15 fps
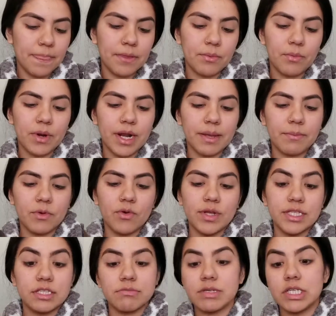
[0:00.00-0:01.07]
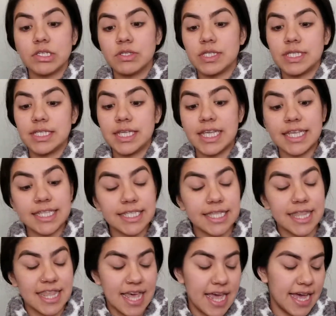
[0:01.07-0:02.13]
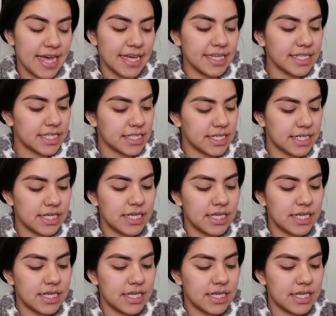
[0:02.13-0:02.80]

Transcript: what I'm going to be using is that.